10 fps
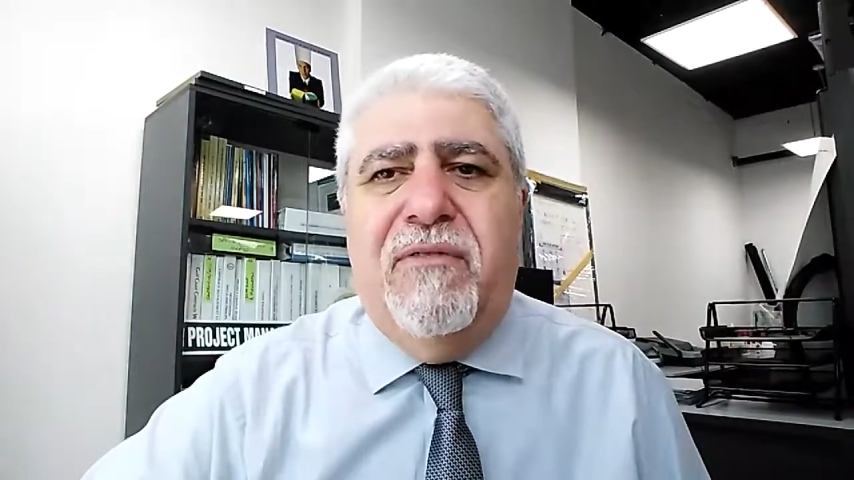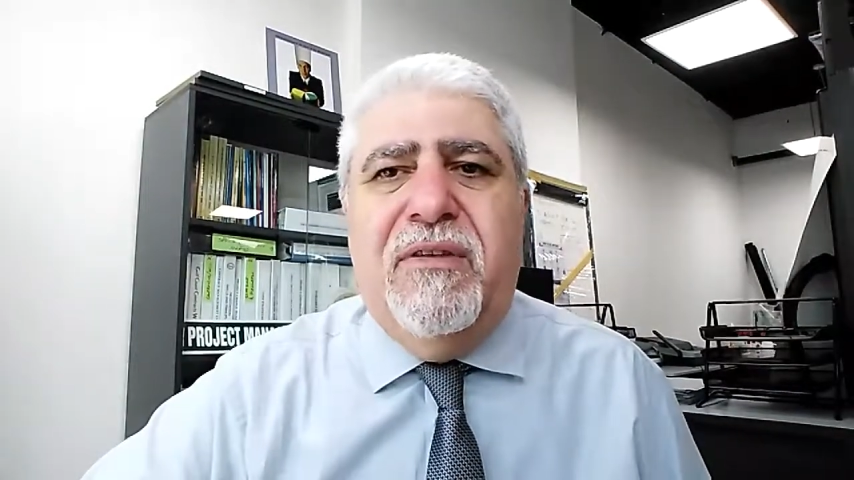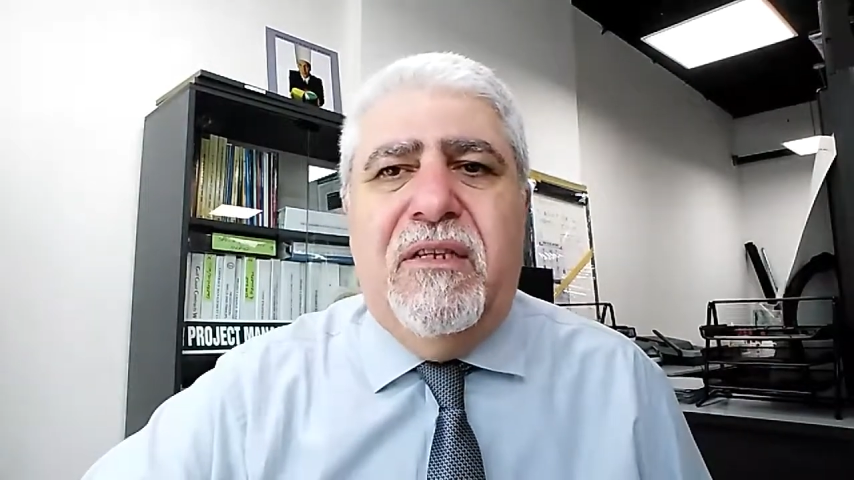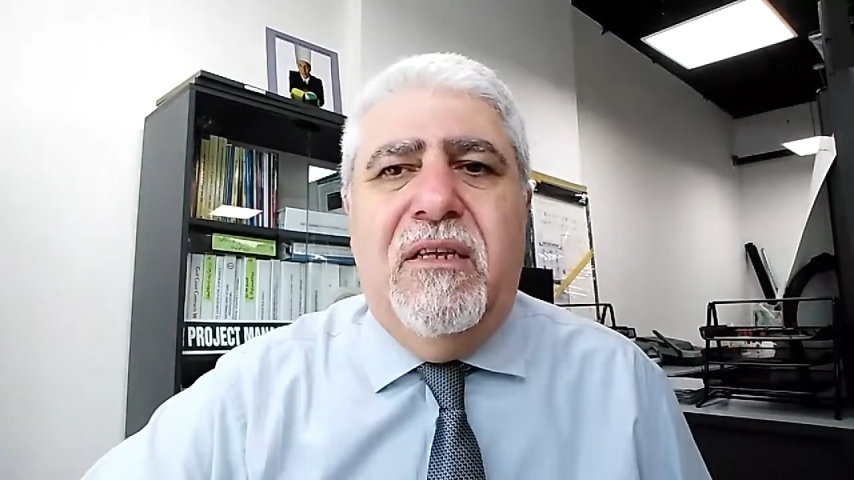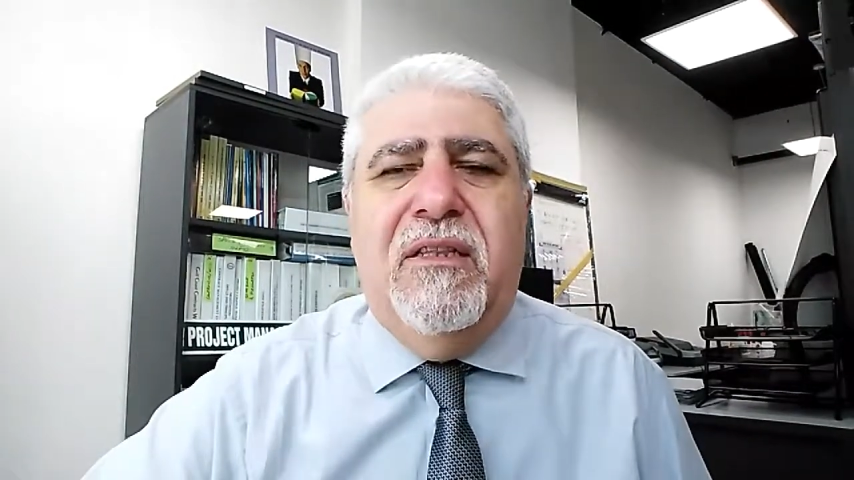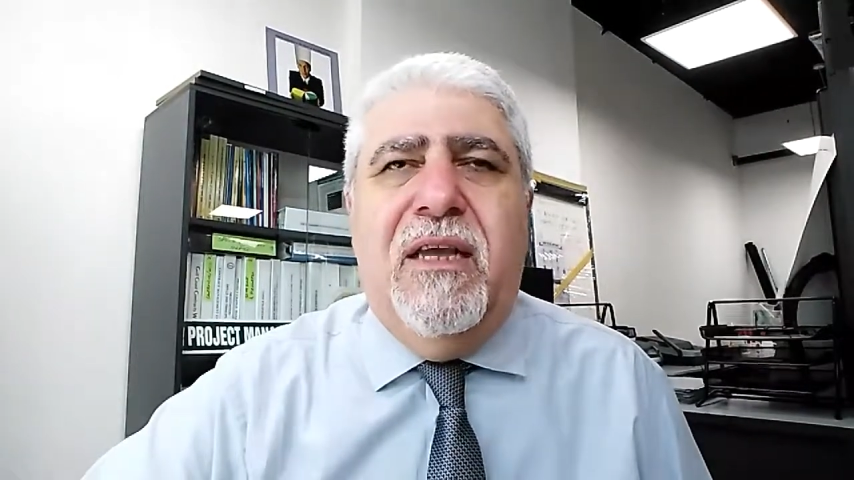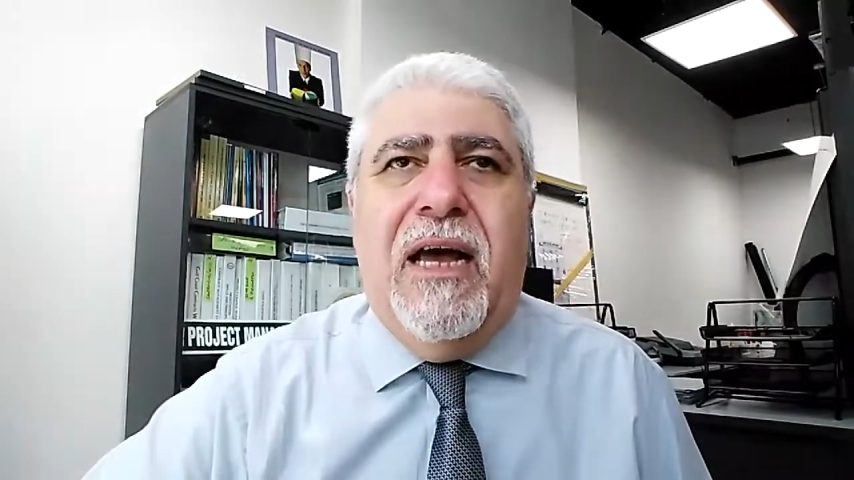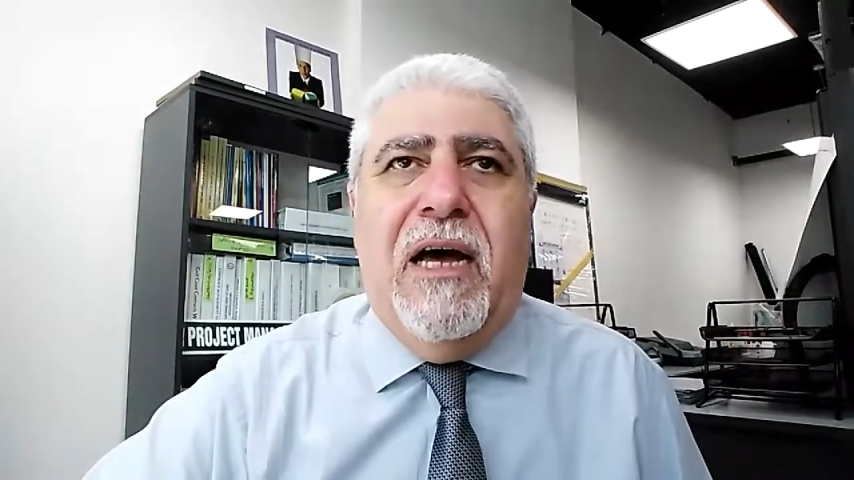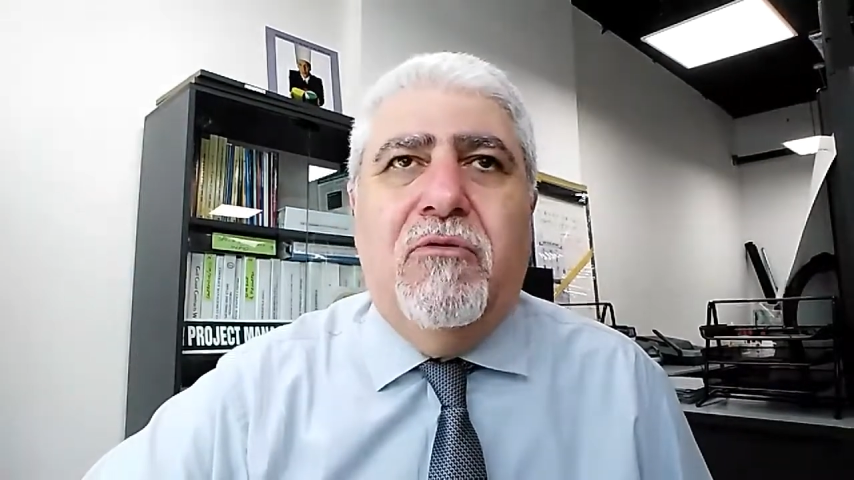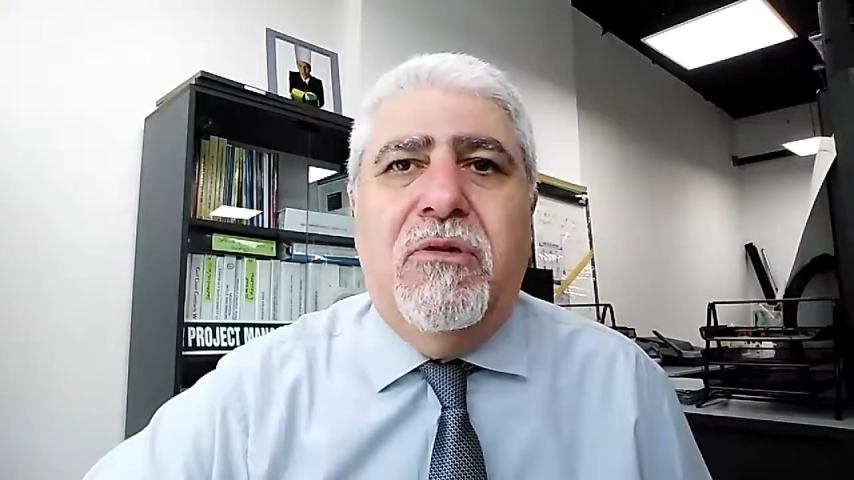facility, a
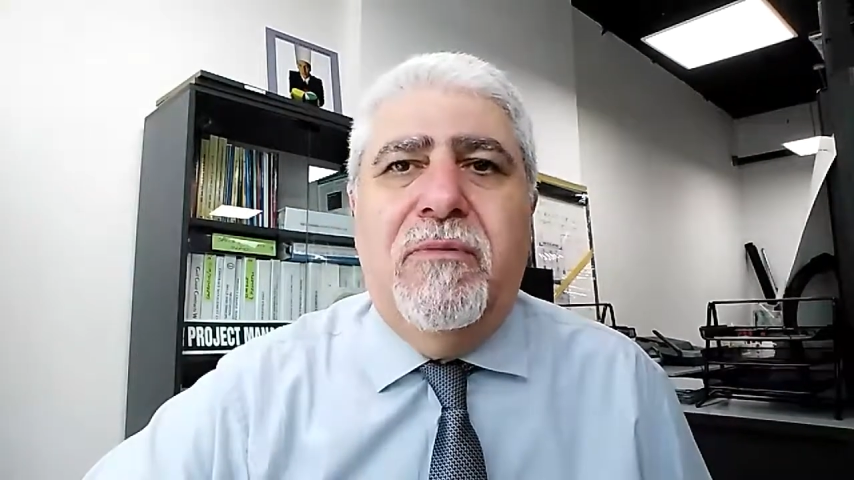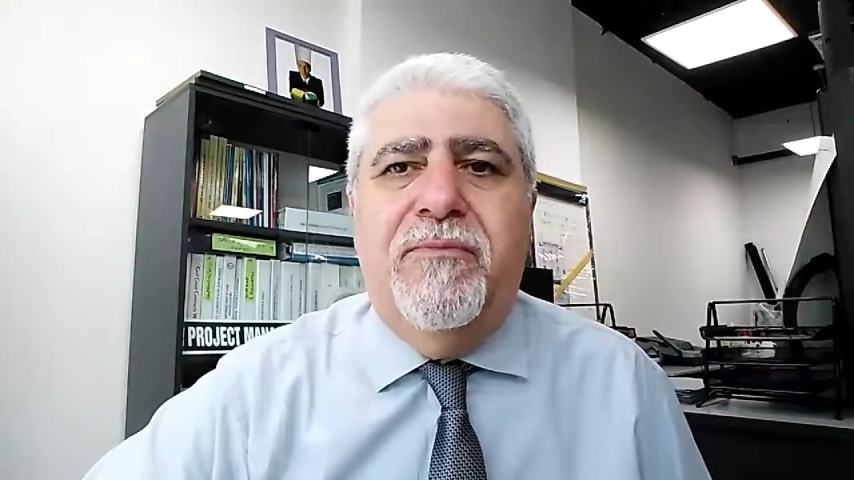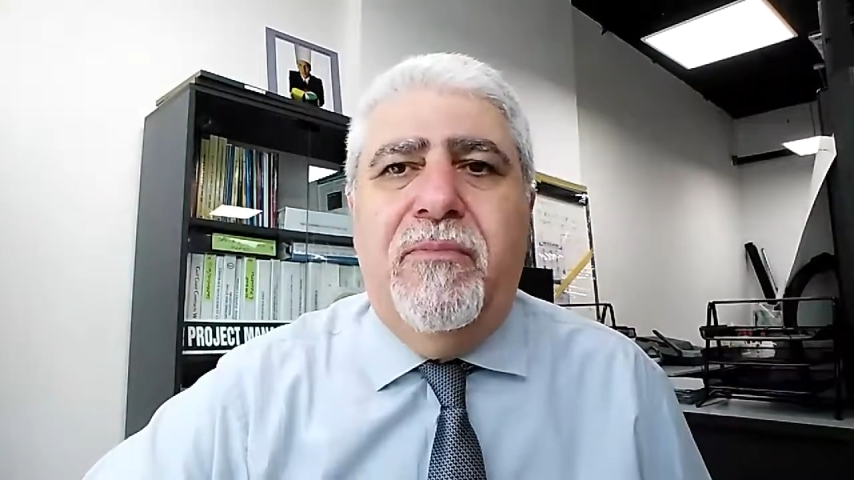house.